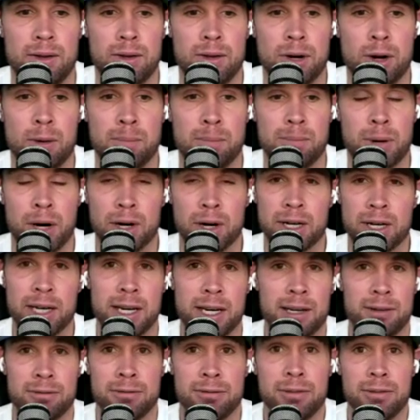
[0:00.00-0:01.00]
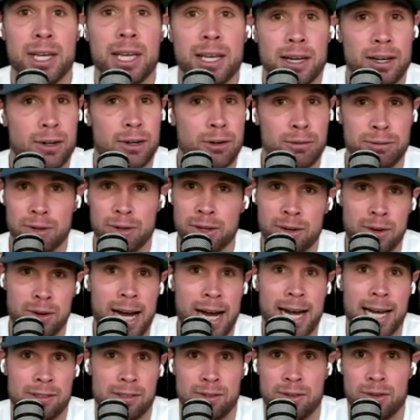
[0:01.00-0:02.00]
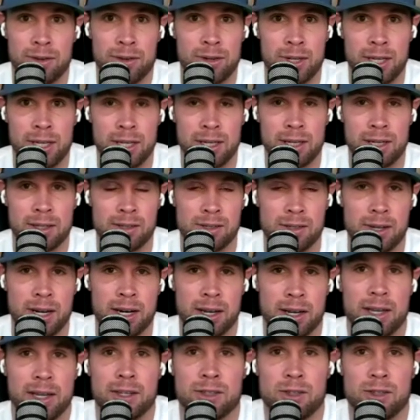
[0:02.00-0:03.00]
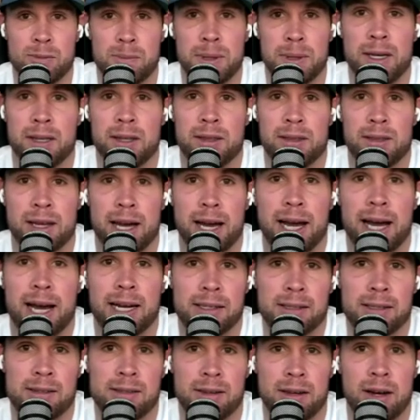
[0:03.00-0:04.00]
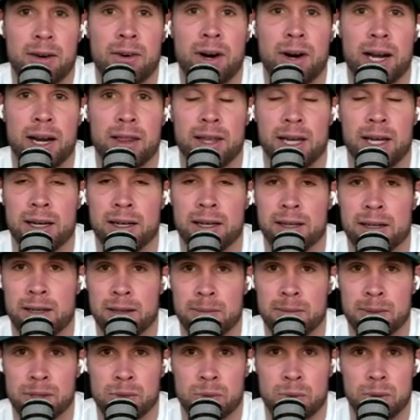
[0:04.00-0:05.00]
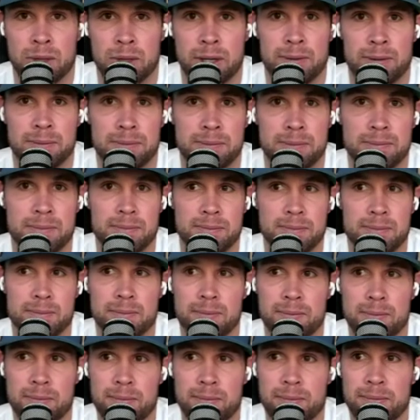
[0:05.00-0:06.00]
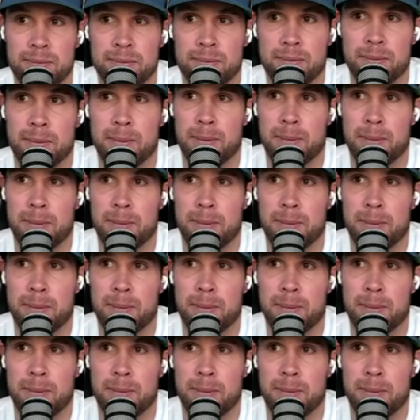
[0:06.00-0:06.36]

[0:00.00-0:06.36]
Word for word: know marketing vehicle for the last 30 years and i think Spieth has a lot of that in him as well Hmm.